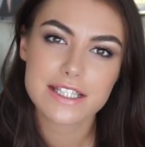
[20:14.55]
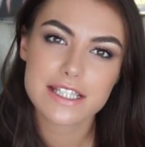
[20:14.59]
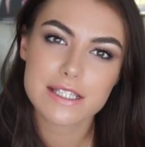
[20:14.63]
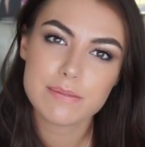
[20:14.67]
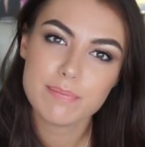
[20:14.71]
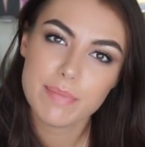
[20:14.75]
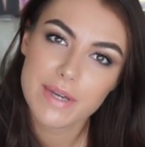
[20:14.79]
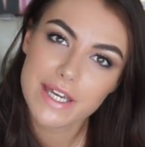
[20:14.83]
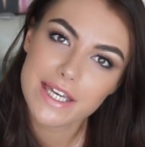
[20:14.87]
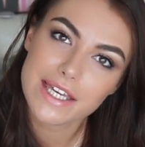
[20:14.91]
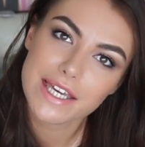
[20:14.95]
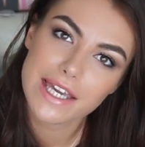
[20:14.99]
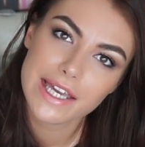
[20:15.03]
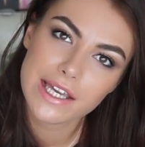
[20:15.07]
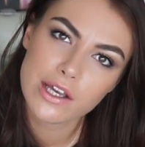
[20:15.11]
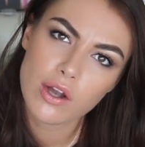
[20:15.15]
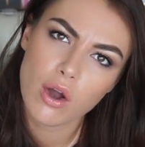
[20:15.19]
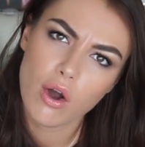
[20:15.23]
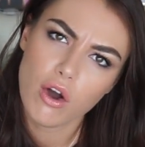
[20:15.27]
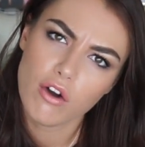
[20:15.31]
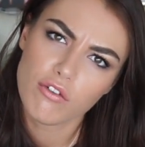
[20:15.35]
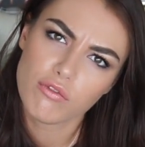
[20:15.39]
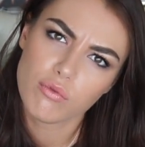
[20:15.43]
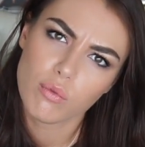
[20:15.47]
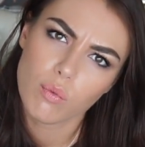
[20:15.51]

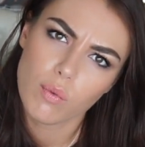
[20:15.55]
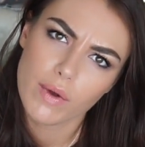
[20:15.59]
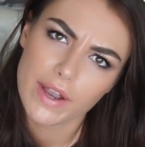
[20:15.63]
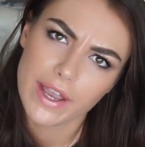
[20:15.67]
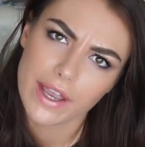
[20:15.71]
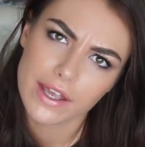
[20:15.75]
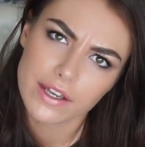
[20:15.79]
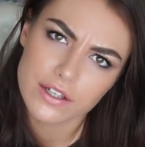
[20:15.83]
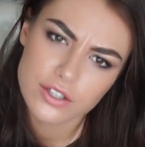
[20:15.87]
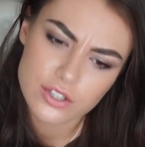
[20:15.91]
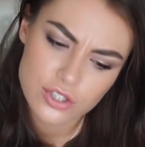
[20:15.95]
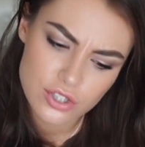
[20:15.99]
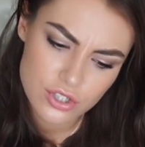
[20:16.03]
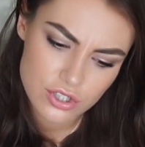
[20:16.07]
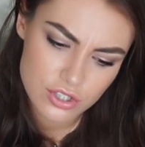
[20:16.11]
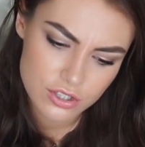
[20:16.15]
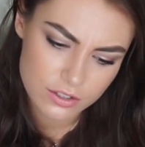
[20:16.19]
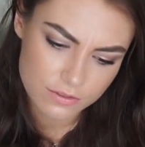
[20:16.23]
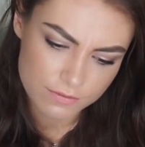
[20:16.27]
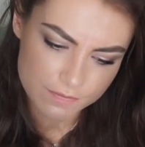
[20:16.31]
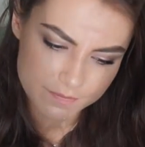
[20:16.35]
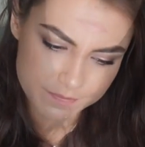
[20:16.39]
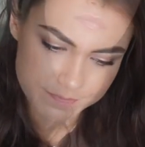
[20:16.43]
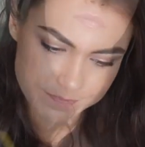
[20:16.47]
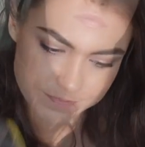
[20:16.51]
Speaking of
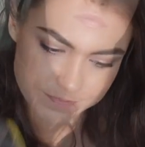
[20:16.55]
which,